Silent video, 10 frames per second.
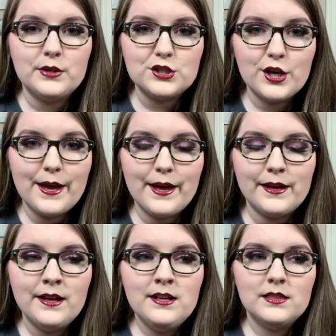a check,
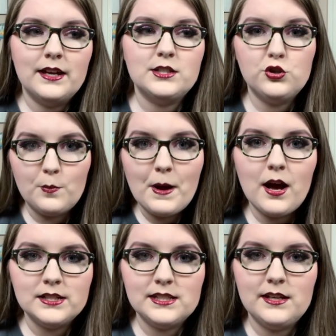like to
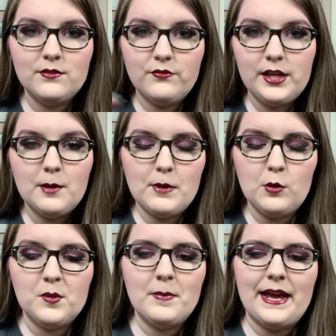deposit via
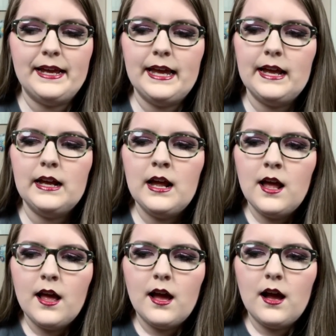mobile banking,
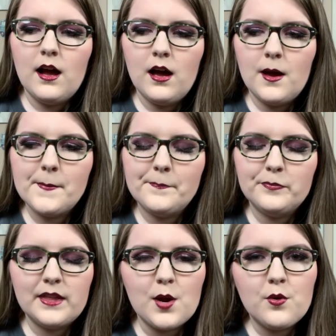
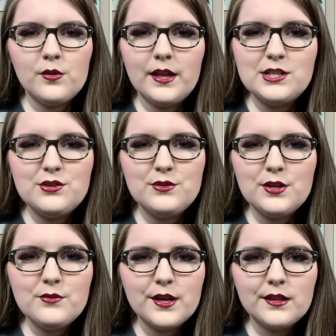they won't let you
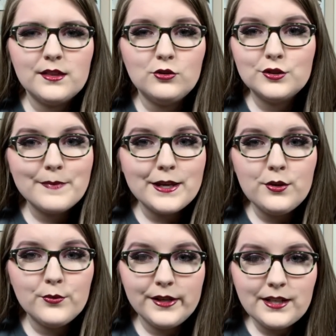do it. They'll just make
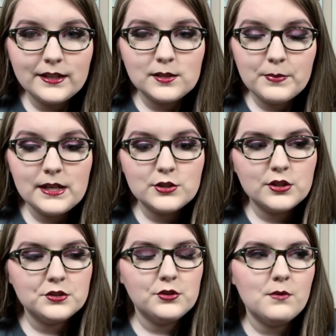you retake the
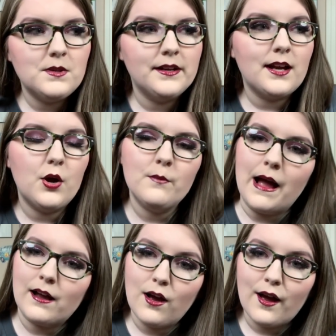picture. So I'm like, oh
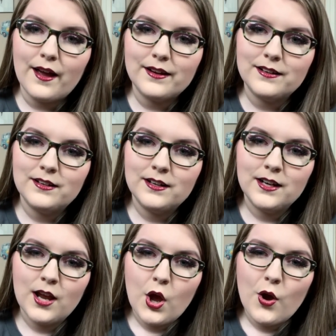my God,
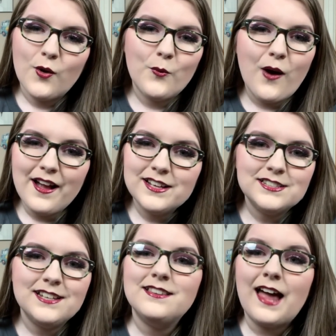why is
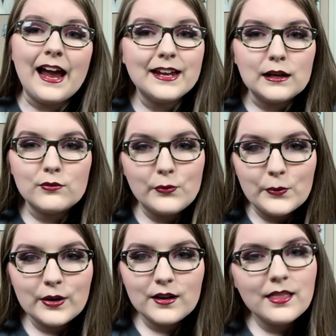he lying
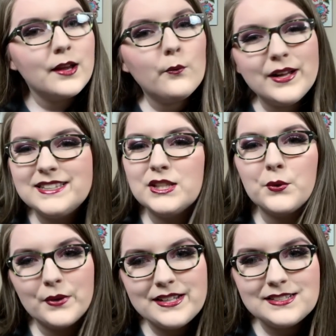for? Like, what's the
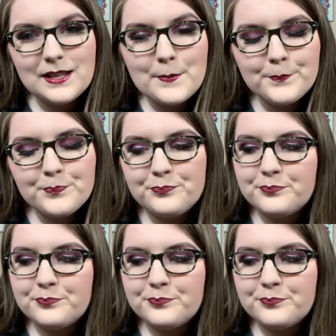reason?